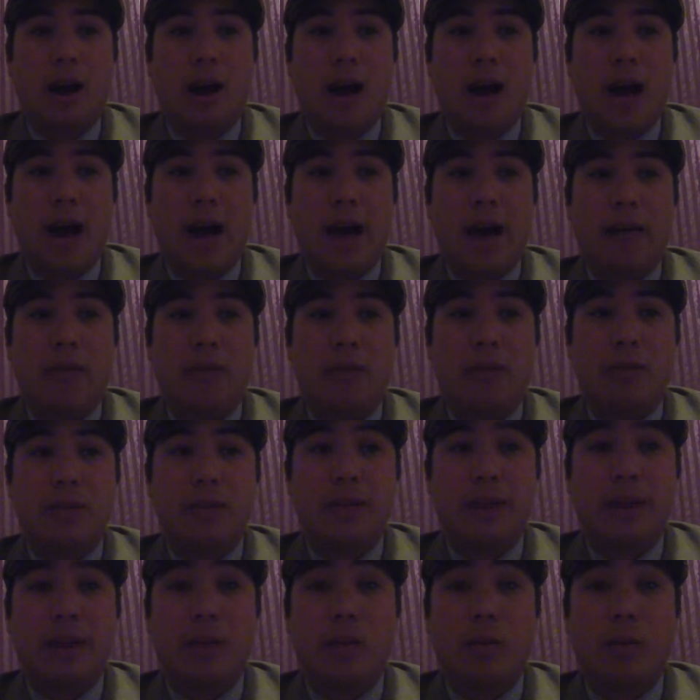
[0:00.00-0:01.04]
I was
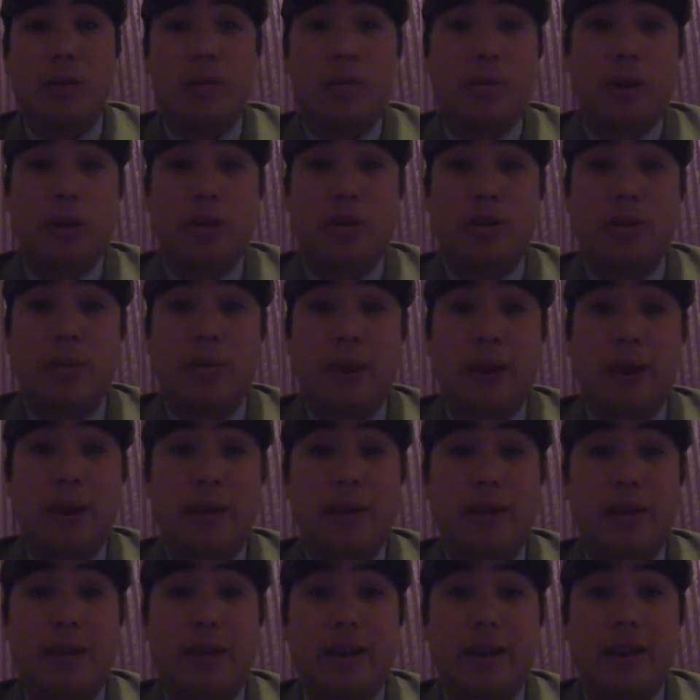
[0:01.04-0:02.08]
there with marching
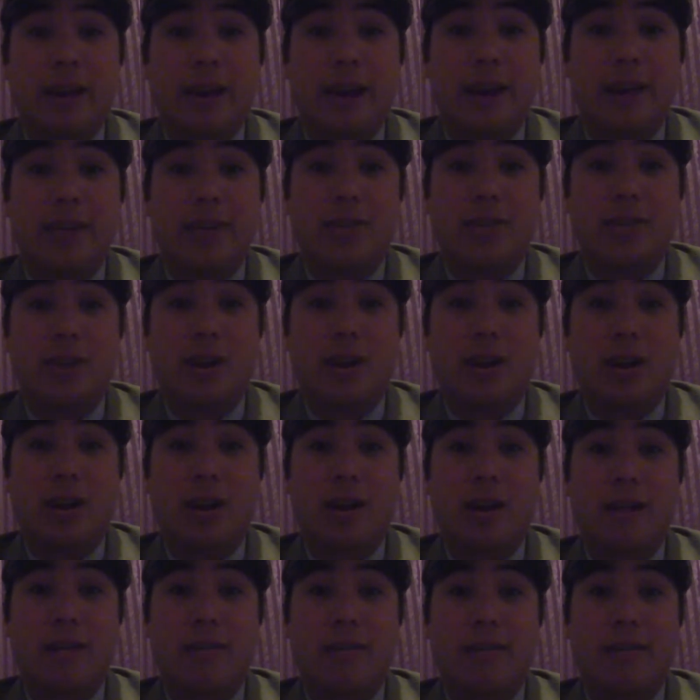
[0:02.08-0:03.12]
band, and I
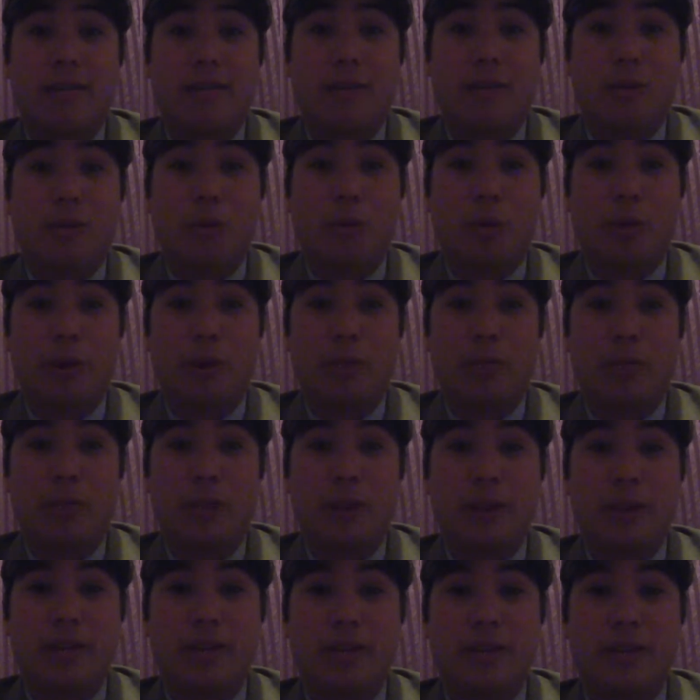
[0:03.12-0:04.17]
saw Oregon
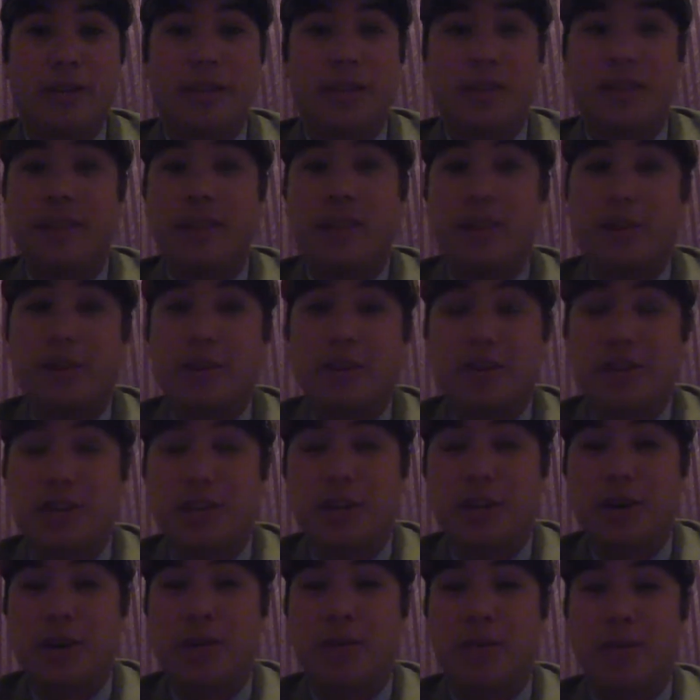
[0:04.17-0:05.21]
players in the
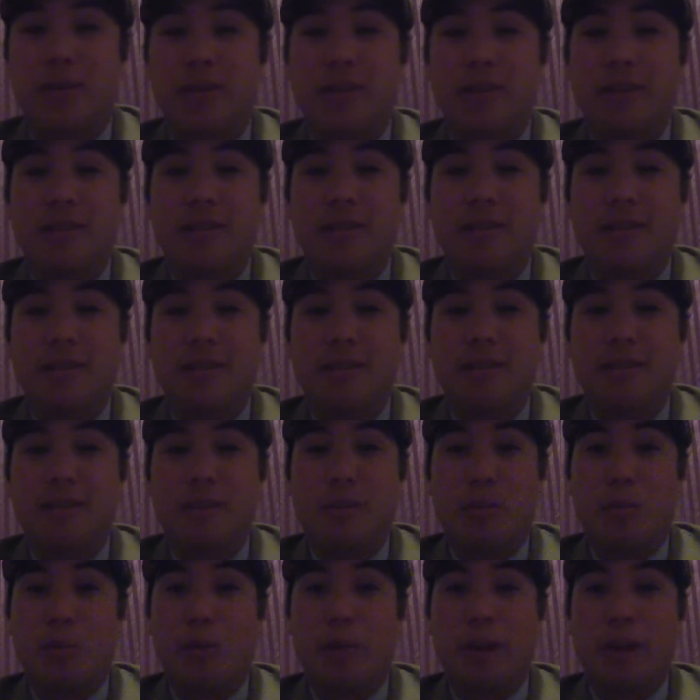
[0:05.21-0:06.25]
casino
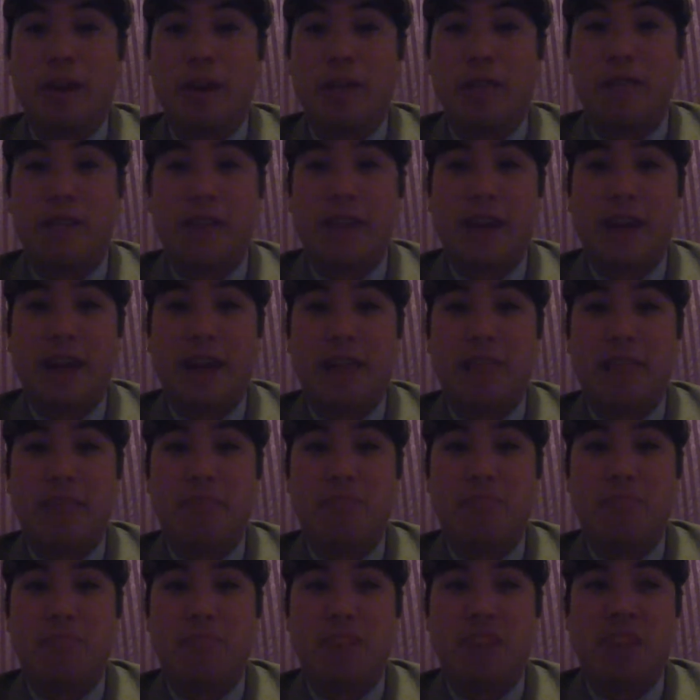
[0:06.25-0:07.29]
the morning of the
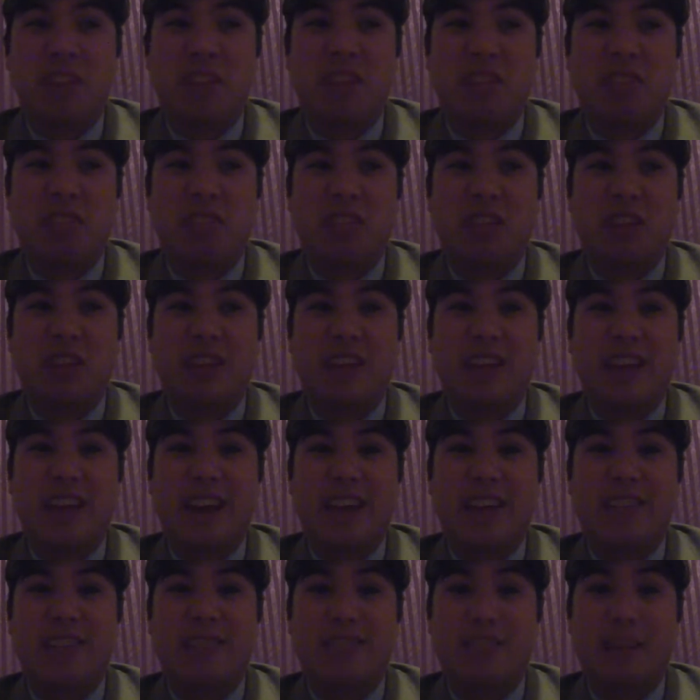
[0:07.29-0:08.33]
game, and it looked like they
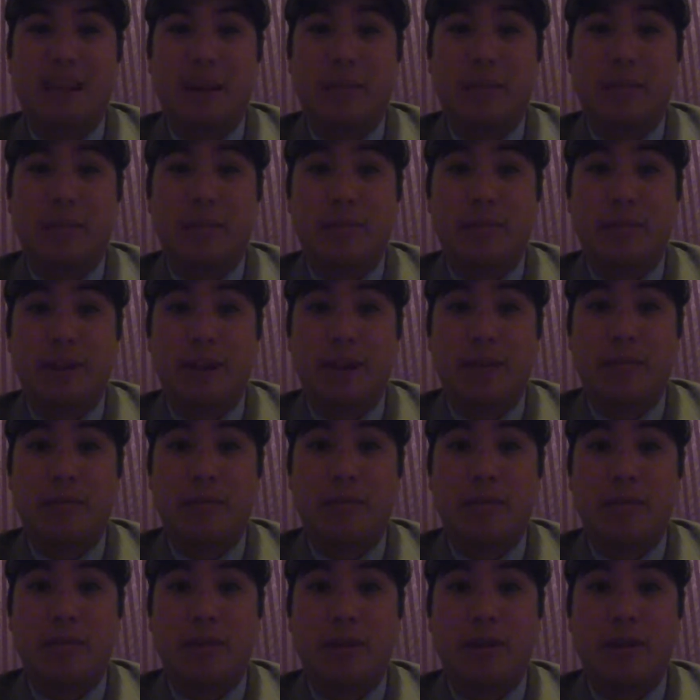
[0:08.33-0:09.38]
hadn't slept the night
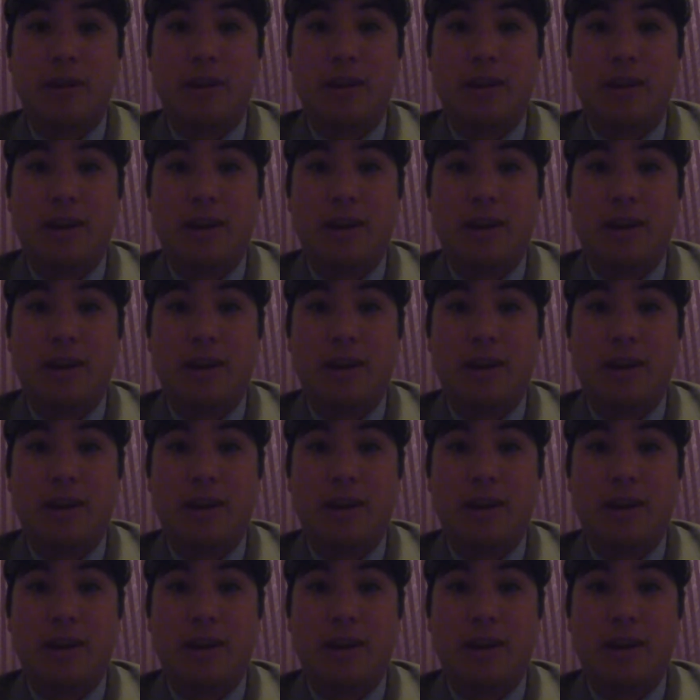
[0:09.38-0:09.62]
before.